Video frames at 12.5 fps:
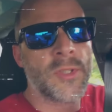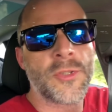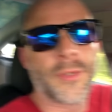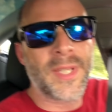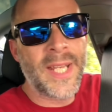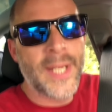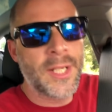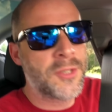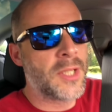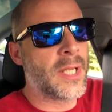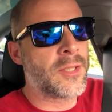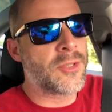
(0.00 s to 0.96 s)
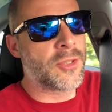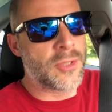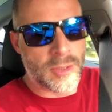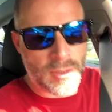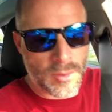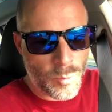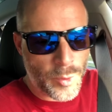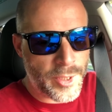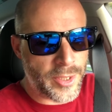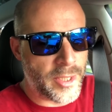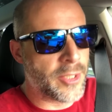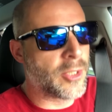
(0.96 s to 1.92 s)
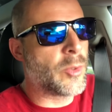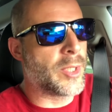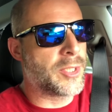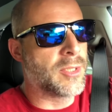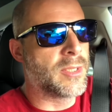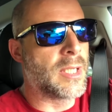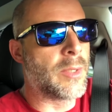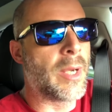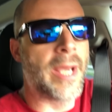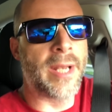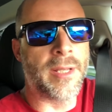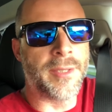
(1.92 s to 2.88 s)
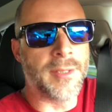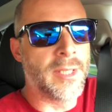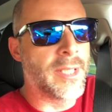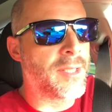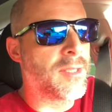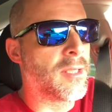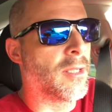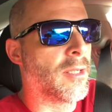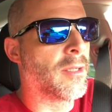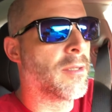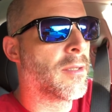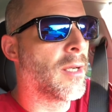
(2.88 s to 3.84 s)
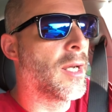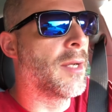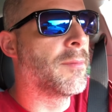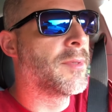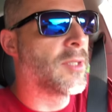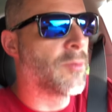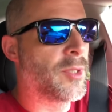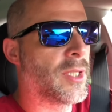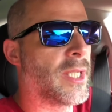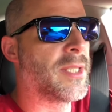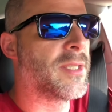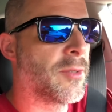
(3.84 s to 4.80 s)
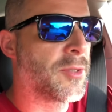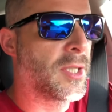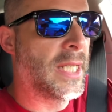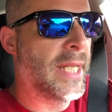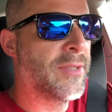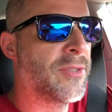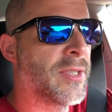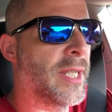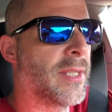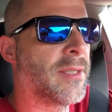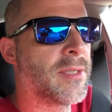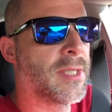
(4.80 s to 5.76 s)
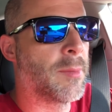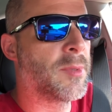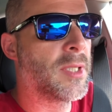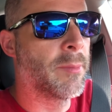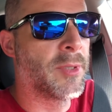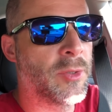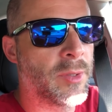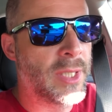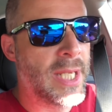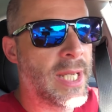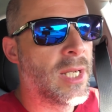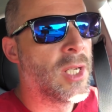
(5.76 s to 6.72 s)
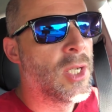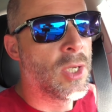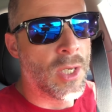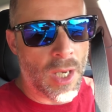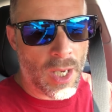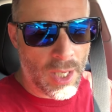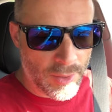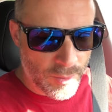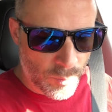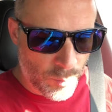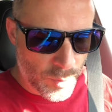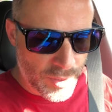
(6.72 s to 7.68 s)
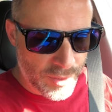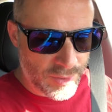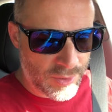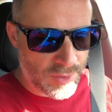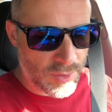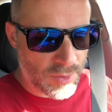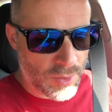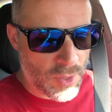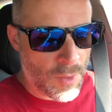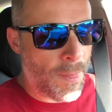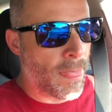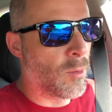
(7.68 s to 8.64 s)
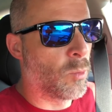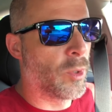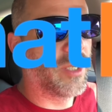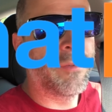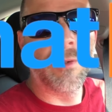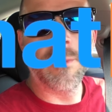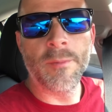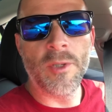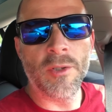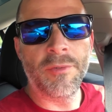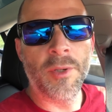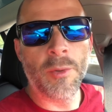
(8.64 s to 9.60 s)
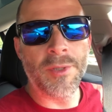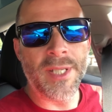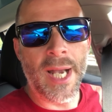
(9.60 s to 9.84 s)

So that actually answers one of the other questions that I had on the list here. I uh, didn't realize I was going to answer that at the same time of doing that. Uh, what is what if your, your phone